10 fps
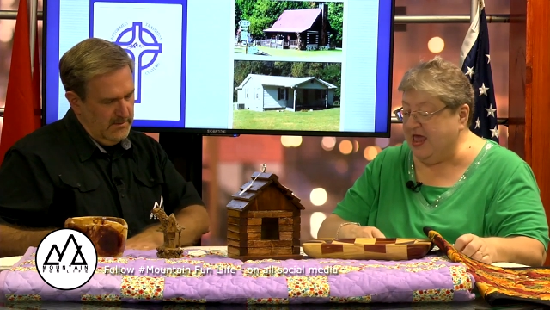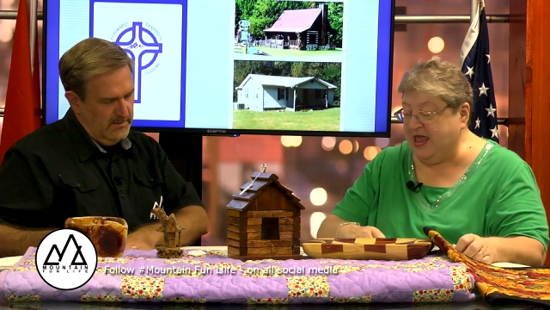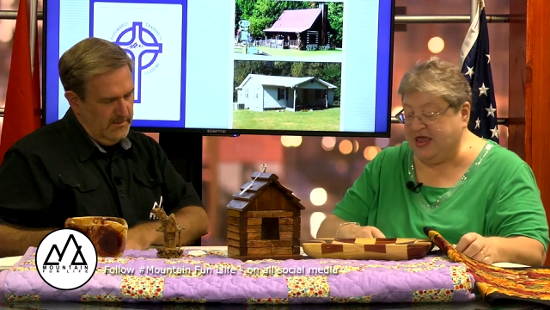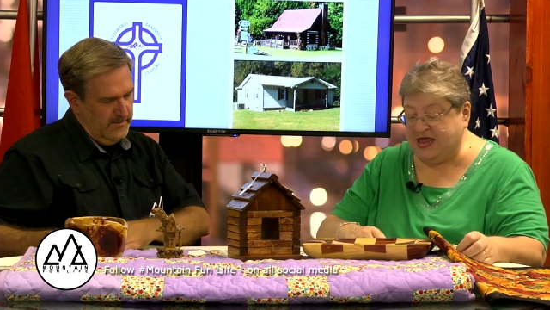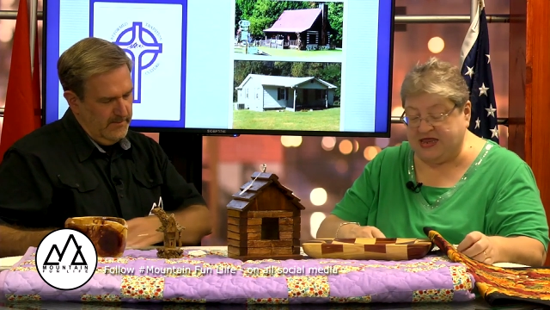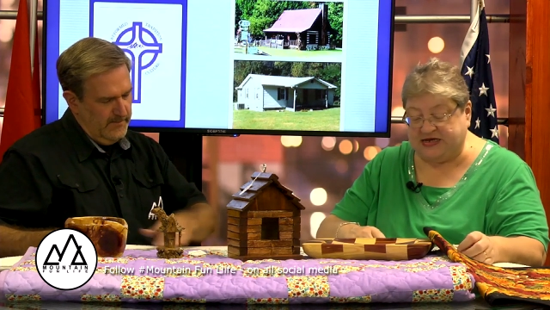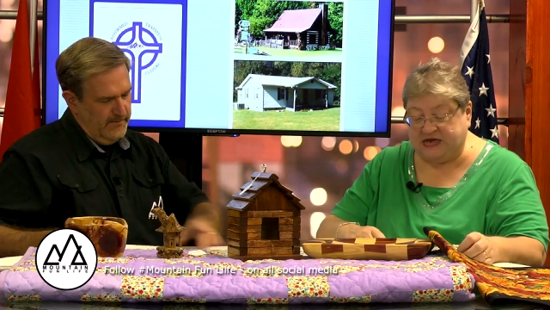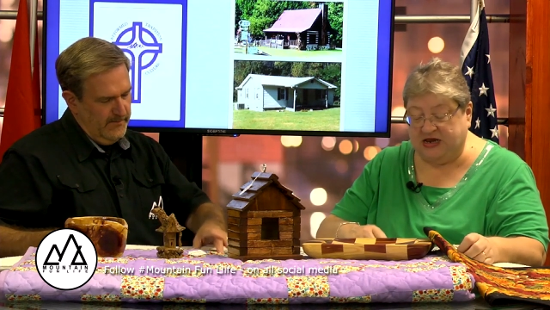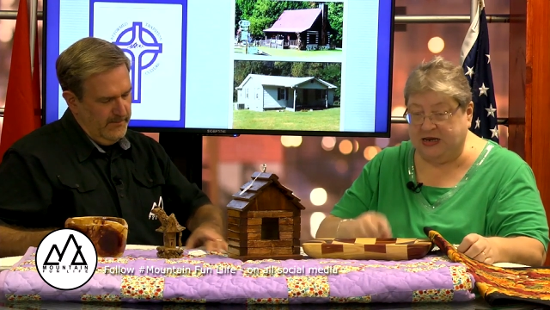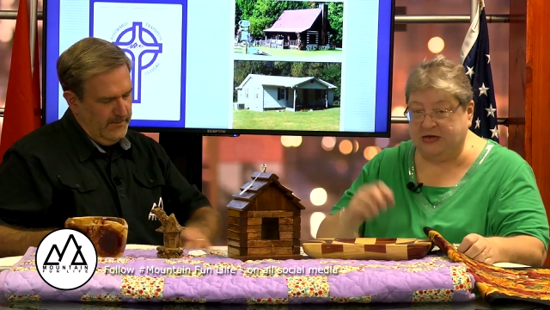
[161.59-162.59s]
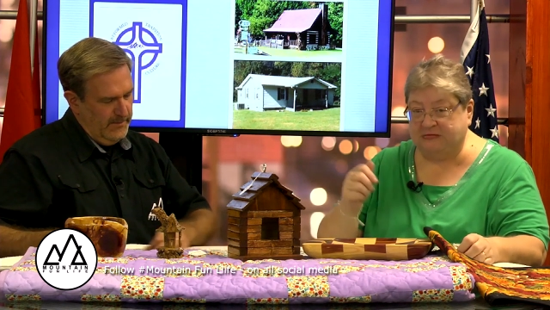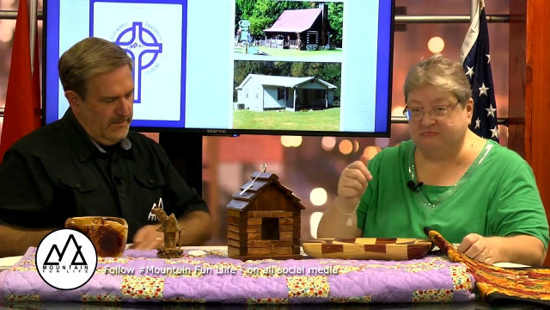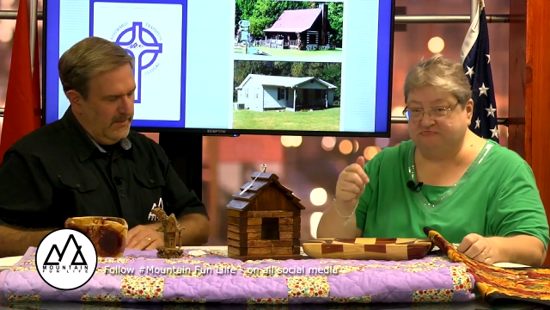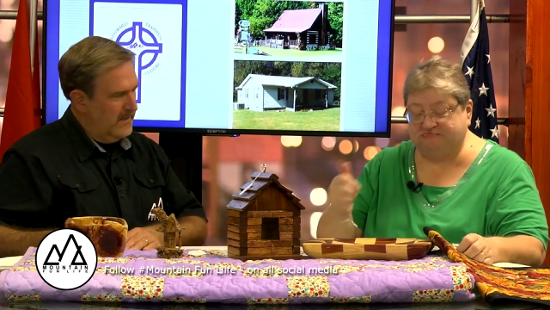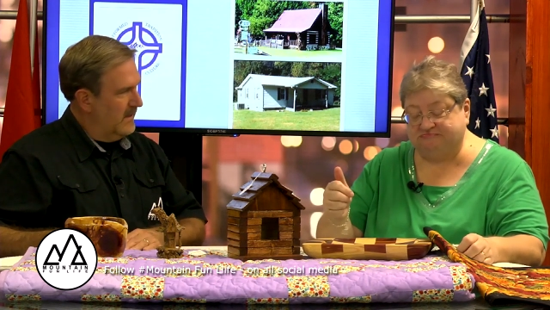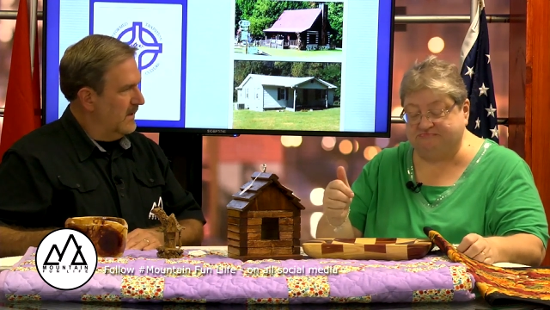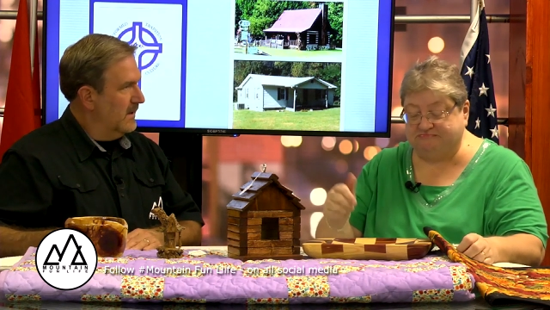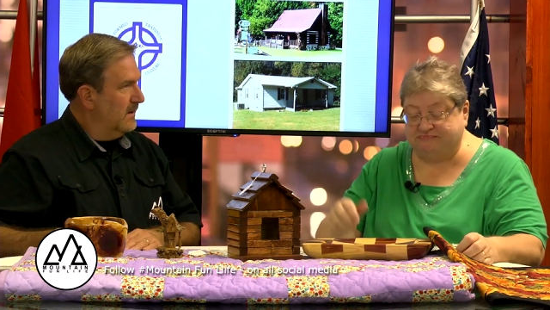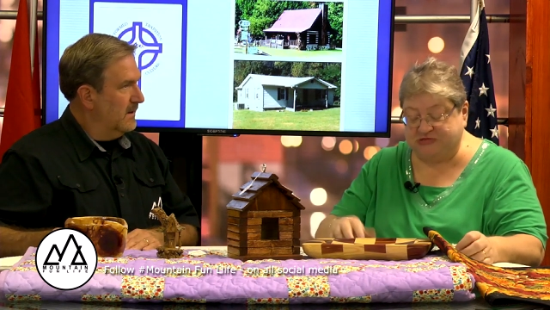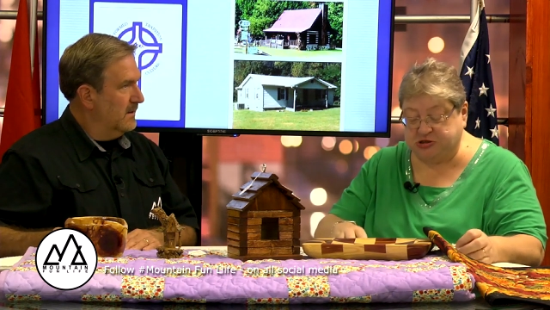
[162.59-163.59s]
Speaker 1: And a little
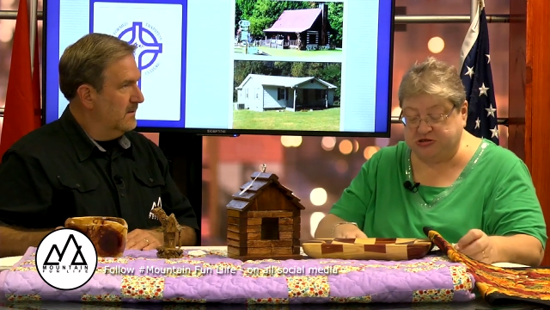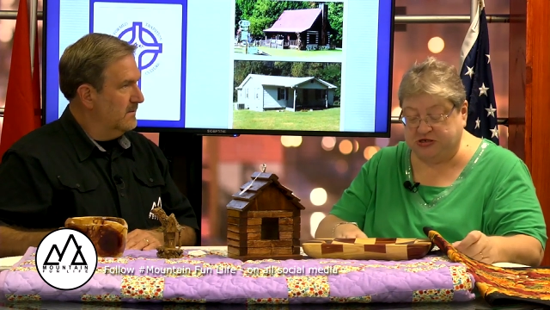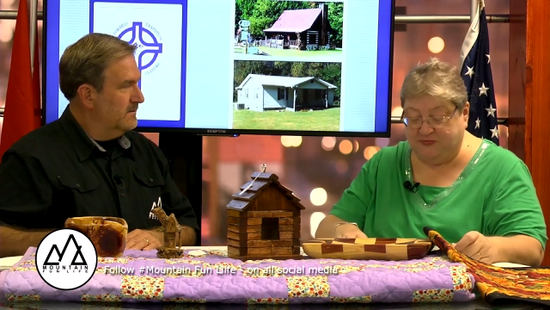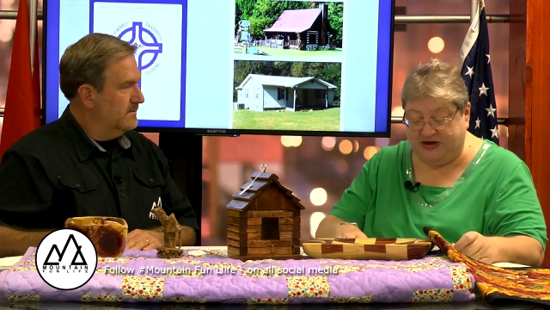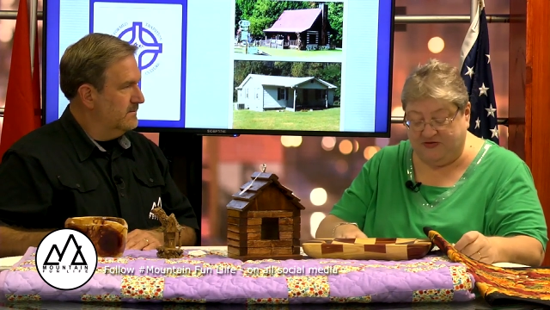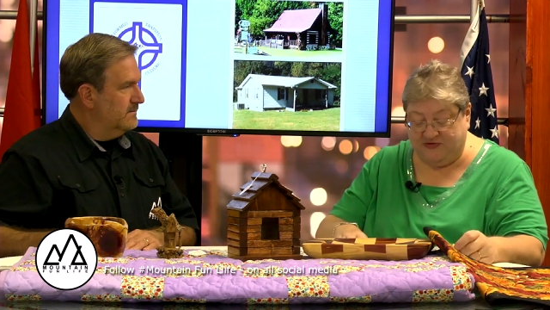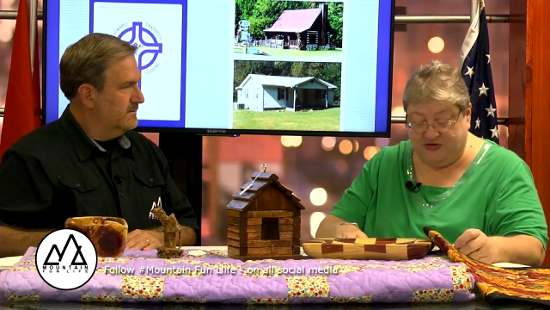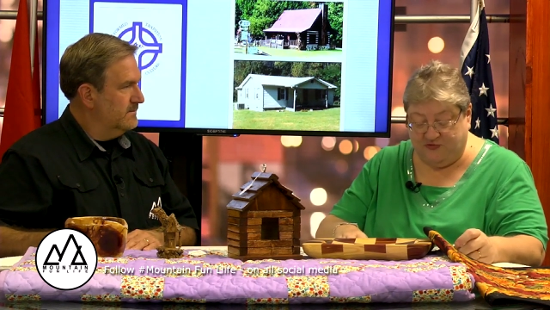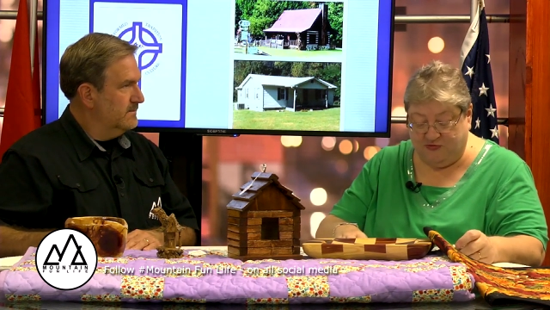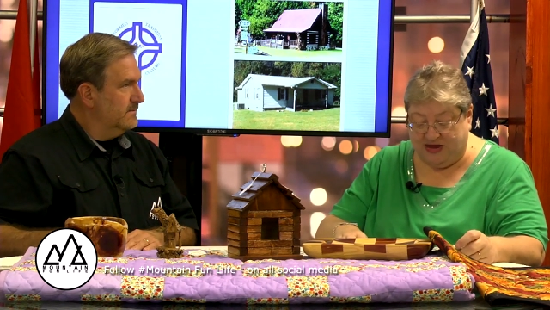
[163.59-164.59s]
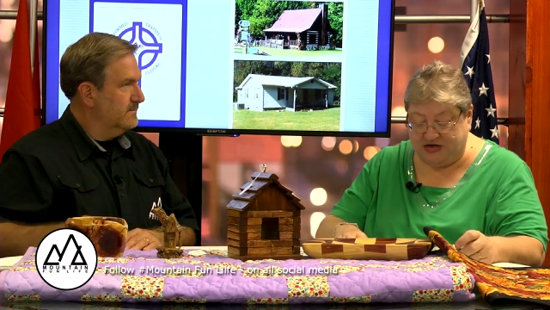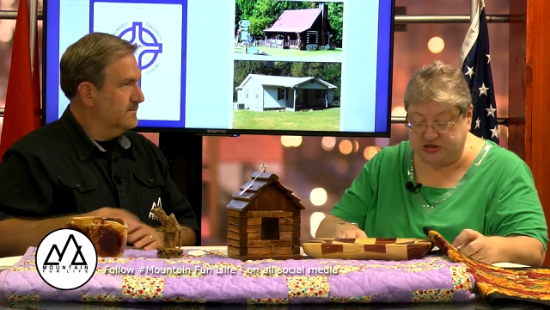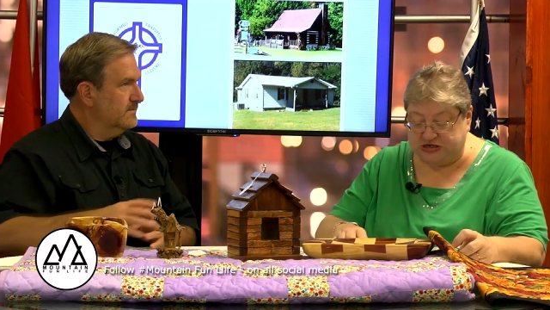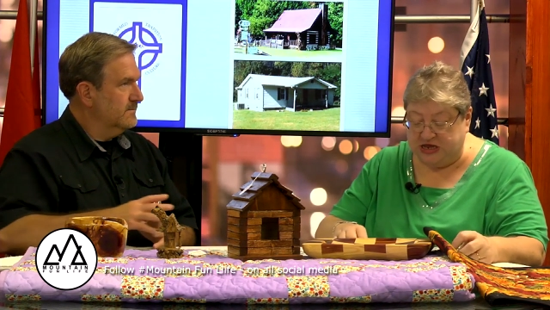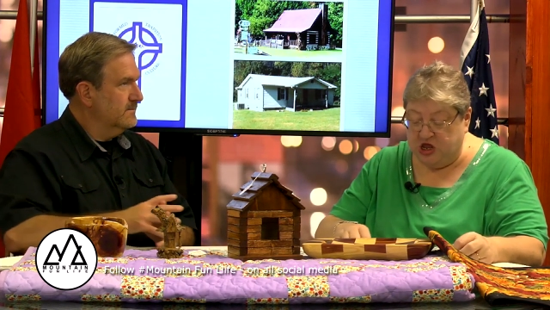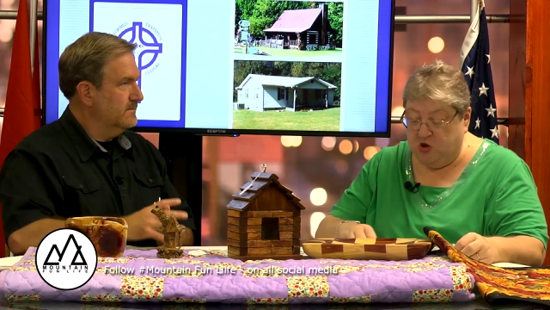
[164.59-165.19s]
juicy bit of information